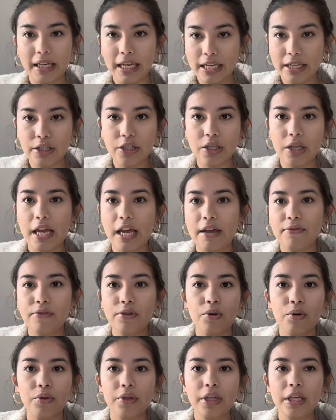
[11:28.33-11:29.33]
It's, if
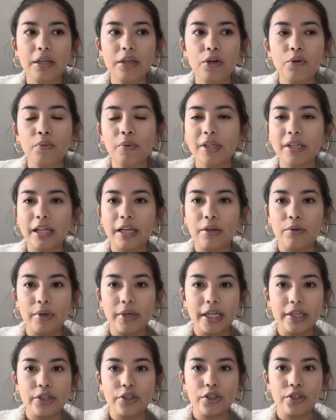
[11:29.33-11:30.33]
you only know one
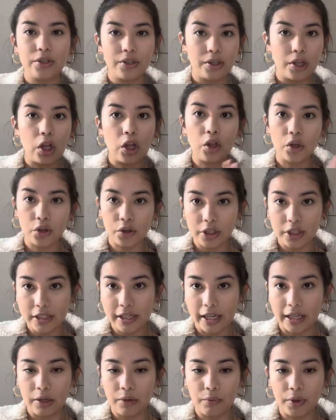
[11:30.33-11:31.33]
language, learn a
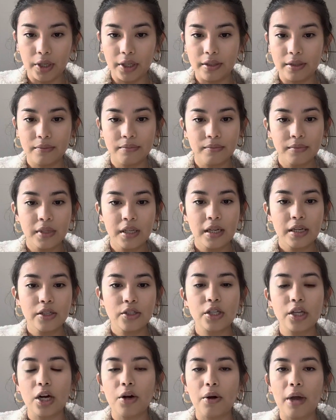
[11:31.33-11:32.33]
second one.
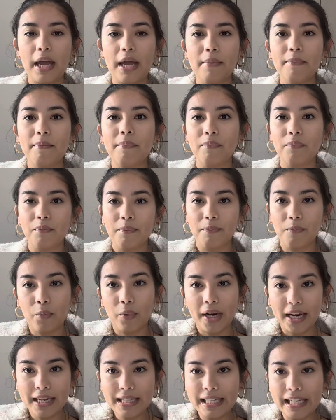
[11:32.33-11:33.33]
So, and
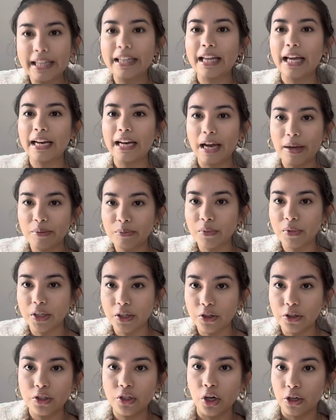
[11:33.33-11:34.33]
when I say that, I'm
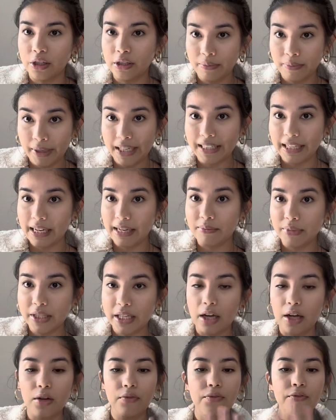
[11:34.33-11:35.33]
literally talking to my damn
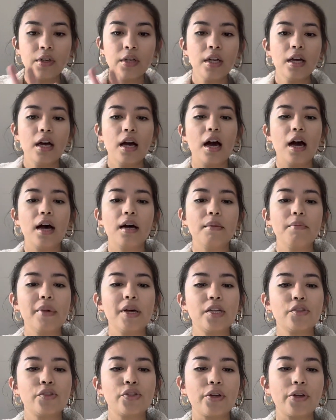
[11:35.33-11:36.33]
self.
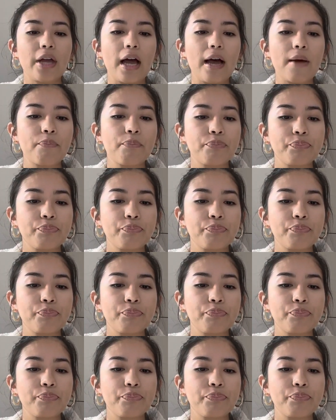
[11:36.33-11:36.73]
So yeah.